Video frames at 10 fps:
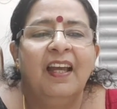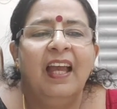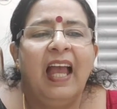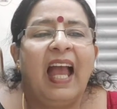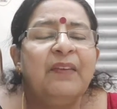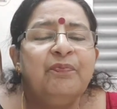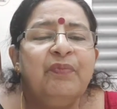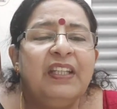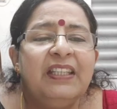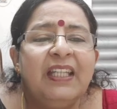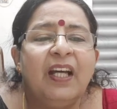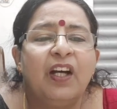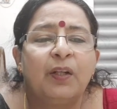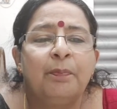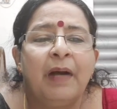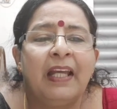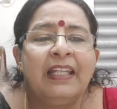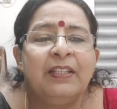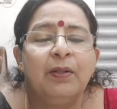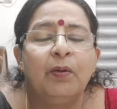And within our
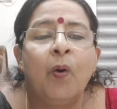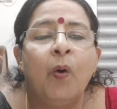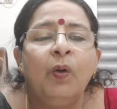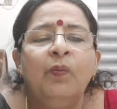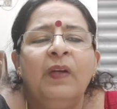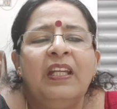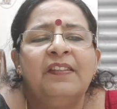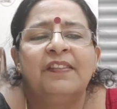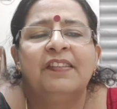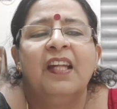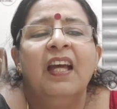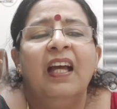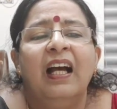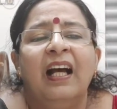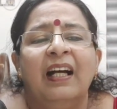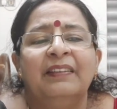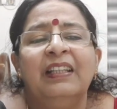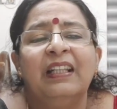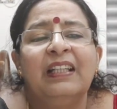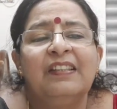mind, always
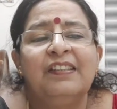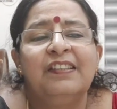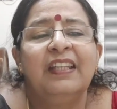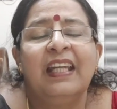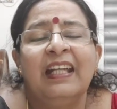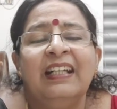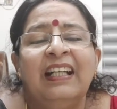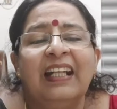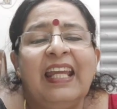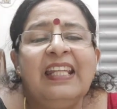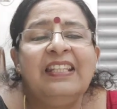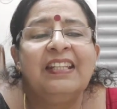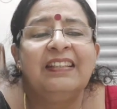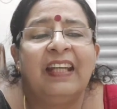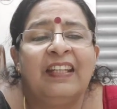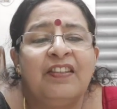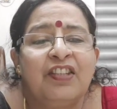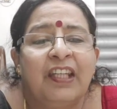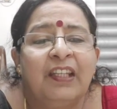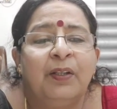there is a great
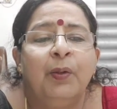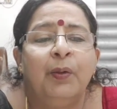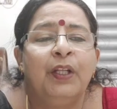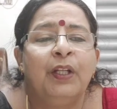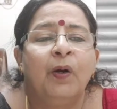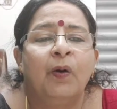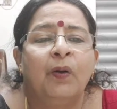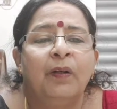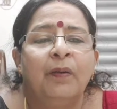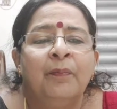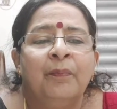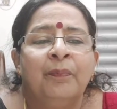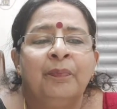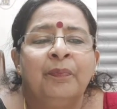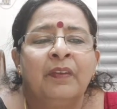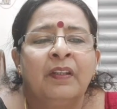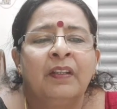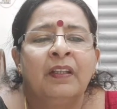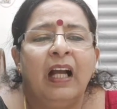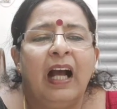tension going on.
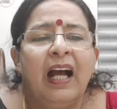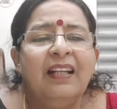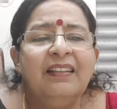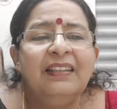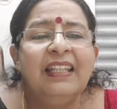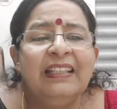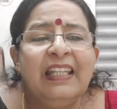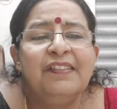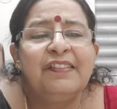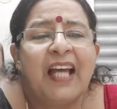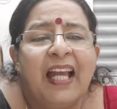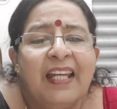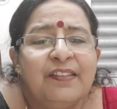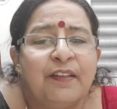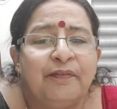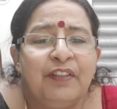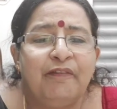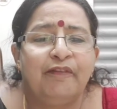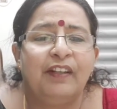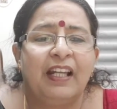Are the desires of the
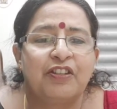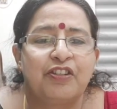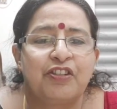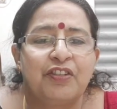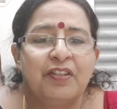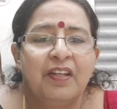flesh